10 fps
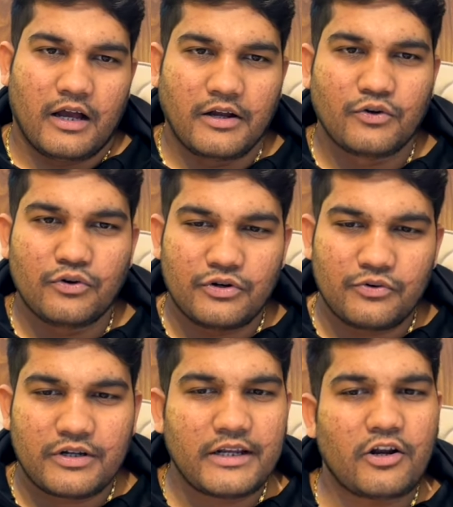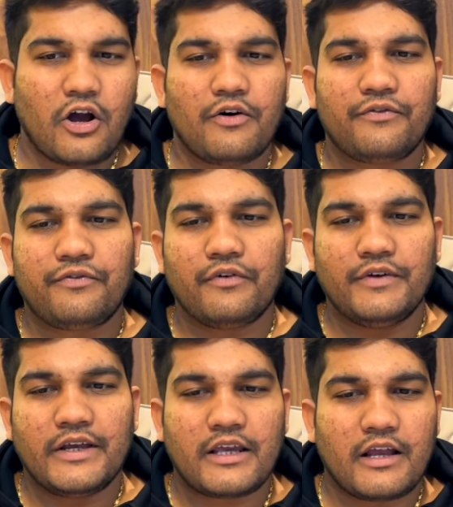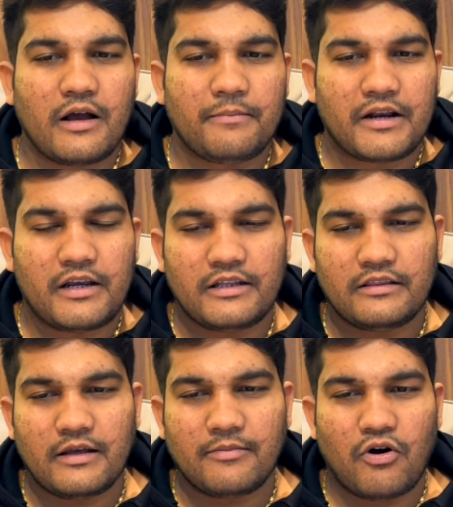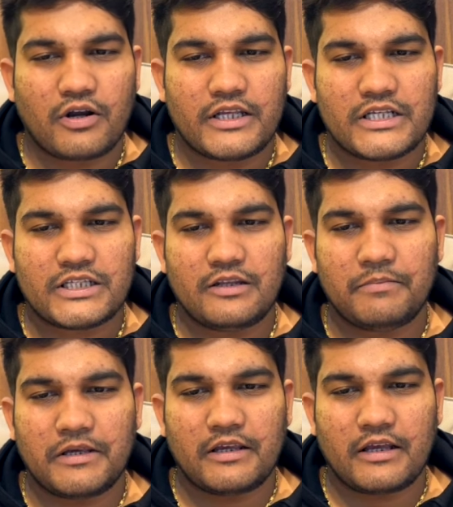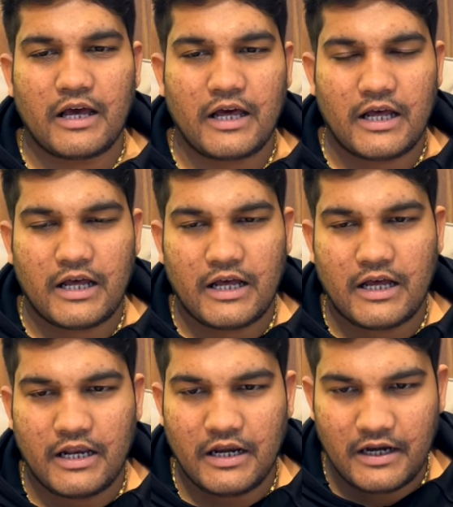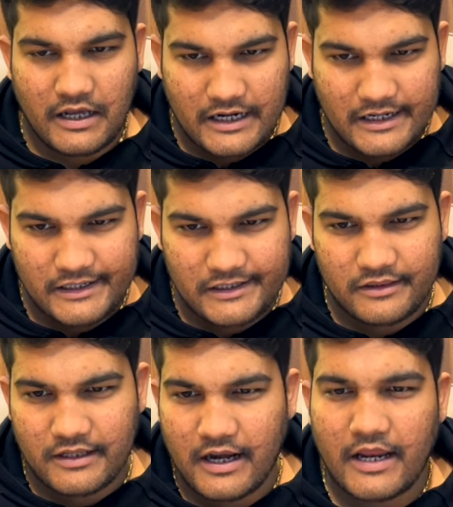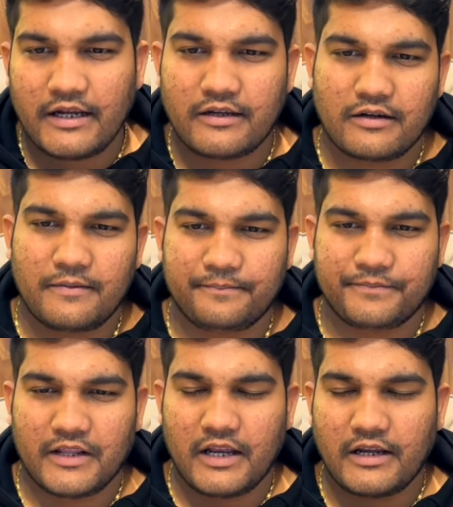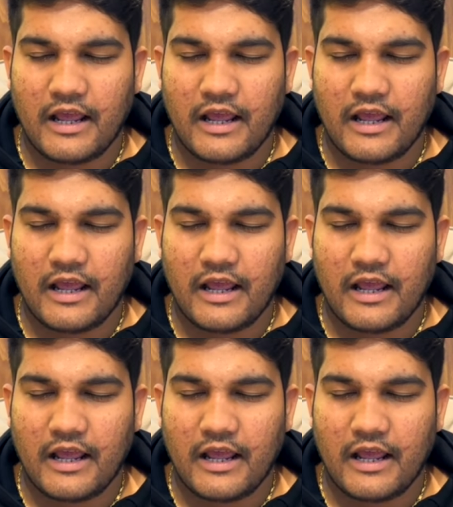a good routine of waking up early in the morning, sleeping uh, early in the night, right?